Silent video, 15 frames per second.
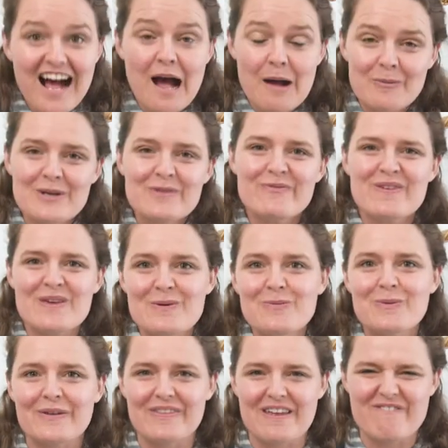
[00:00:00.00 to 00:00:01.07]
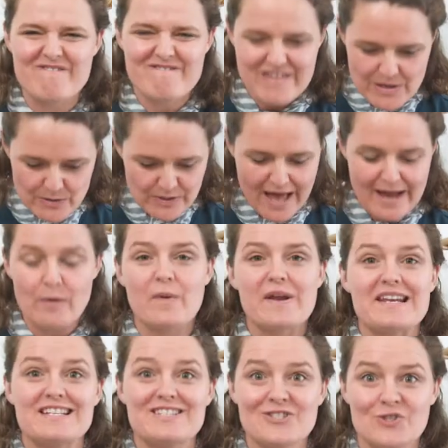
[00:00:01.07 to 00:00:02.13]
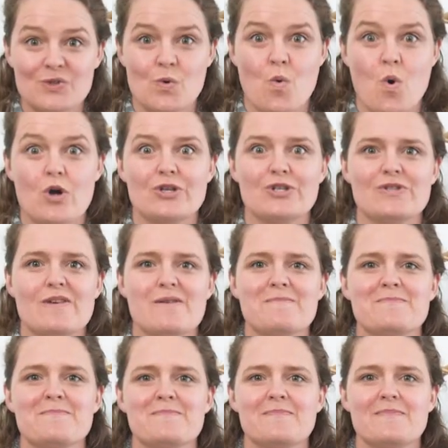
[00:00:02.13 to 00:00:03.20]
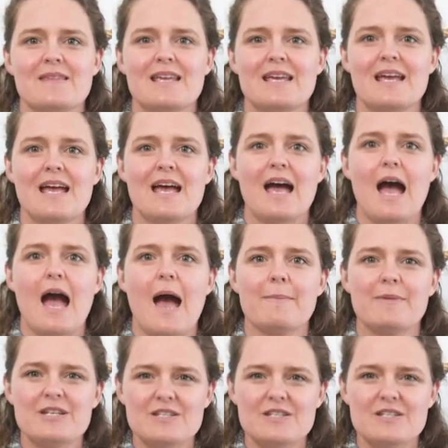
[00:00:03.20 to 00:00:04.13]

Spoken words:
I want to feel what they feel like when I squash them. I'm going